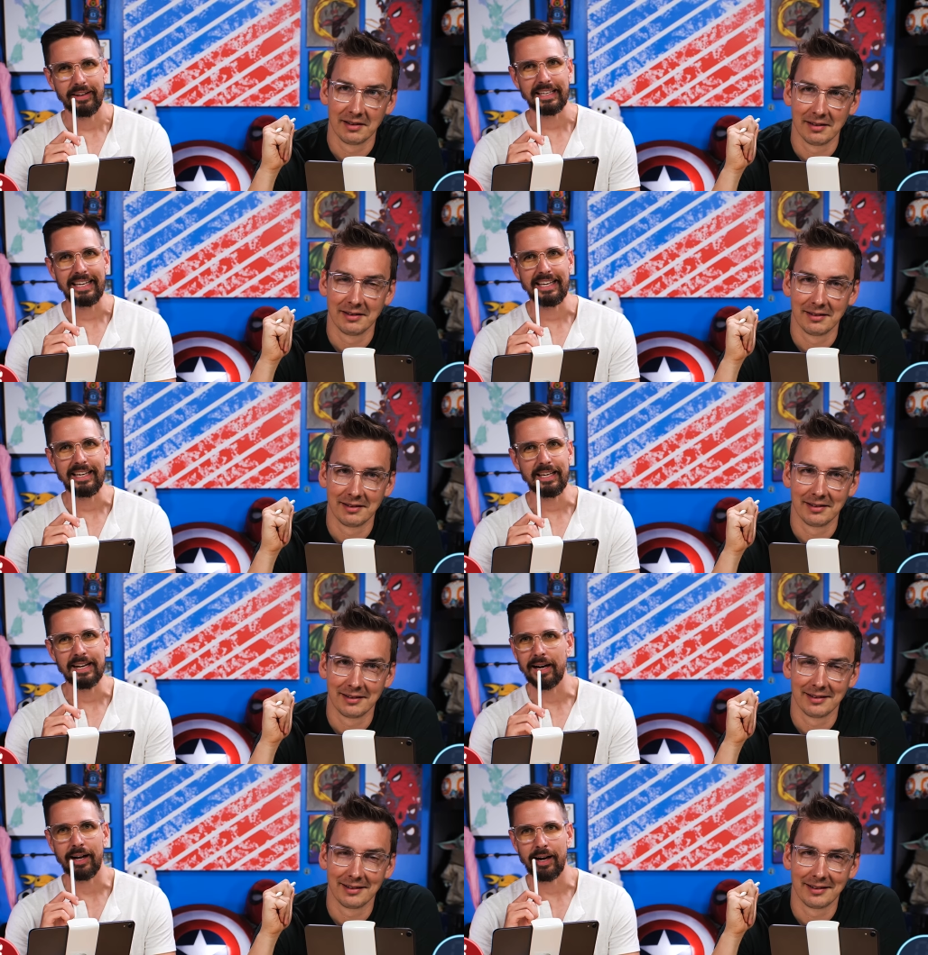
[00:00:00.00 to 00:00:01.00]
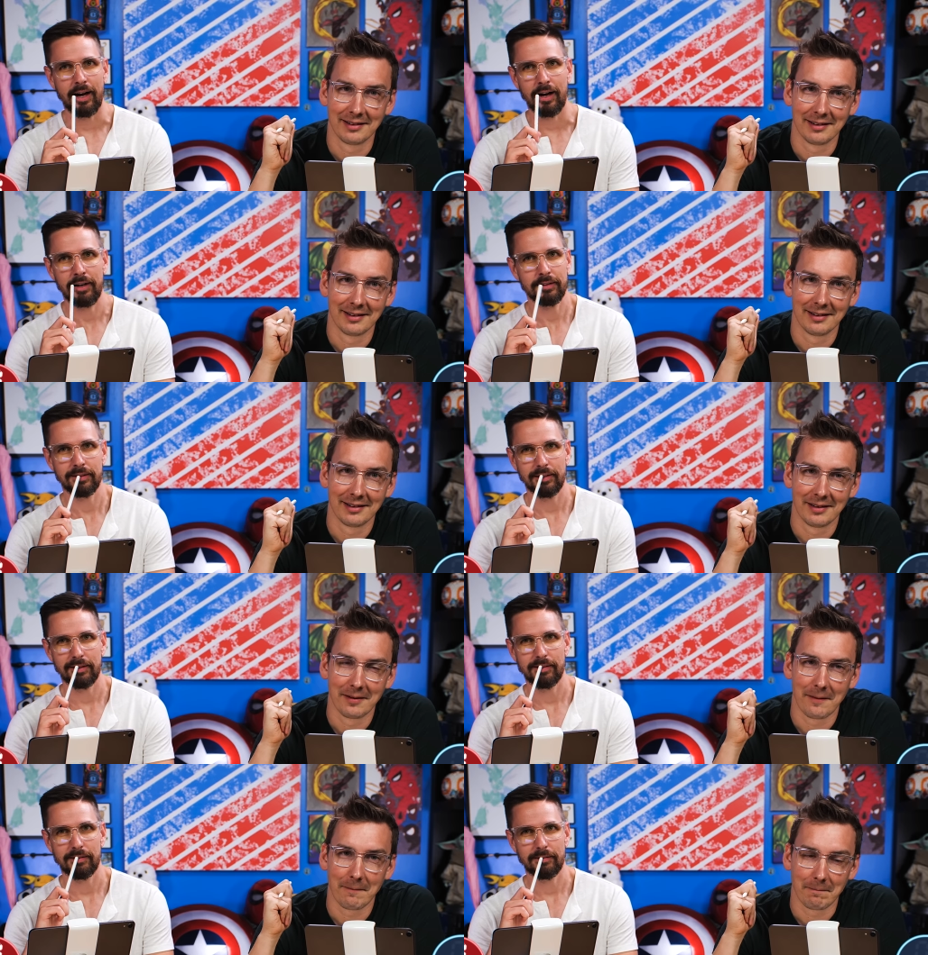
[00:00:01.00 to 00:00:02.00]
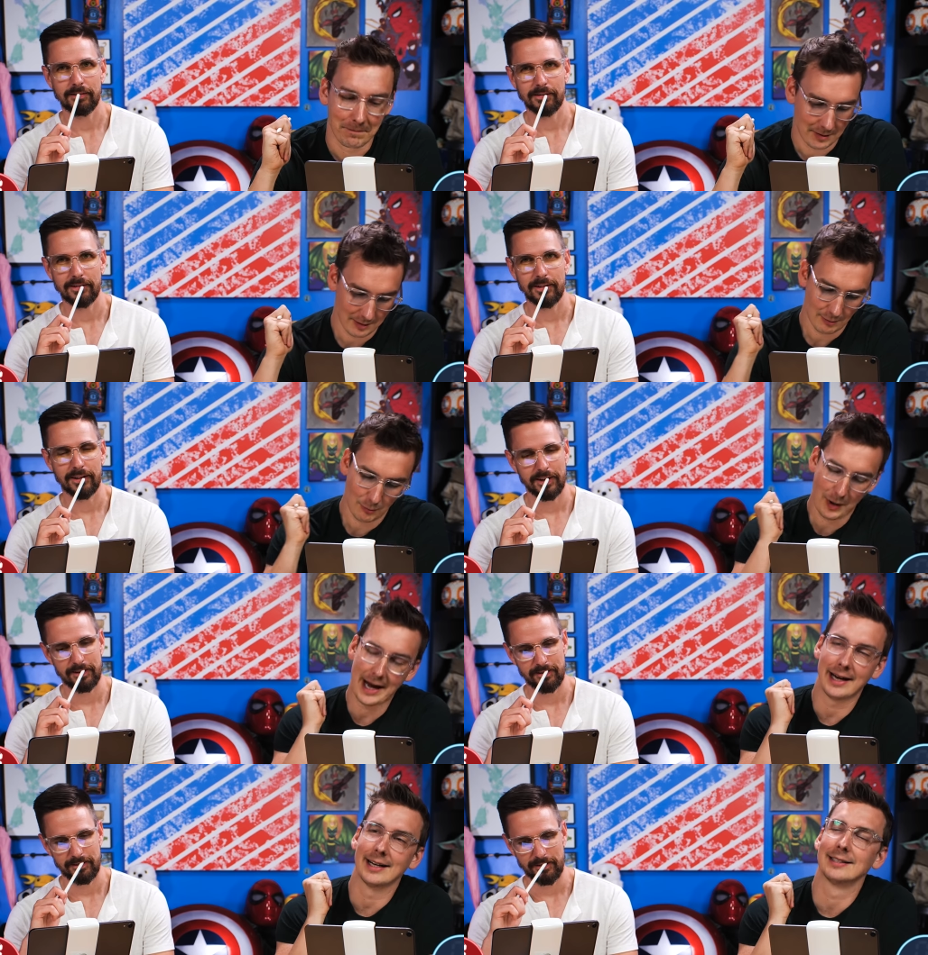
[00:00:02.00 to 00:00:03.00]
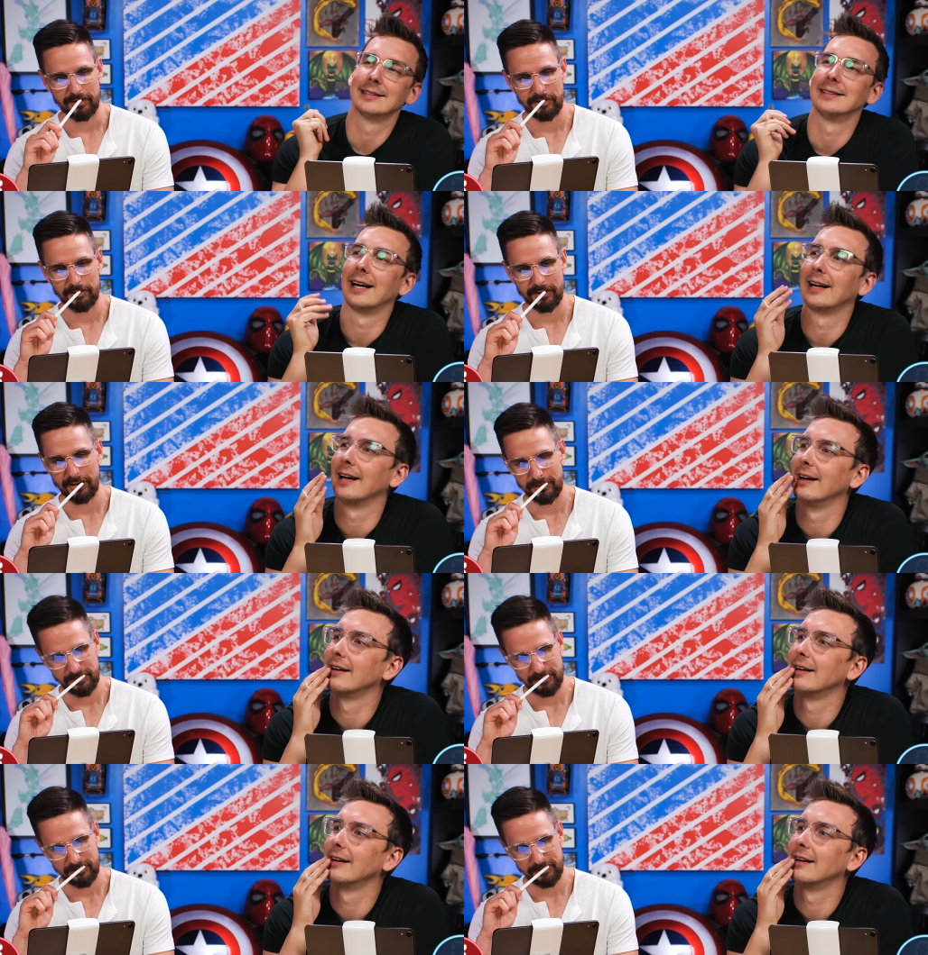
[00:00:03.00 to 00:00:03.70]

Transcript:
Speaker 1: like hee hee, not ha ha. I don't know. Wait You'll see. second.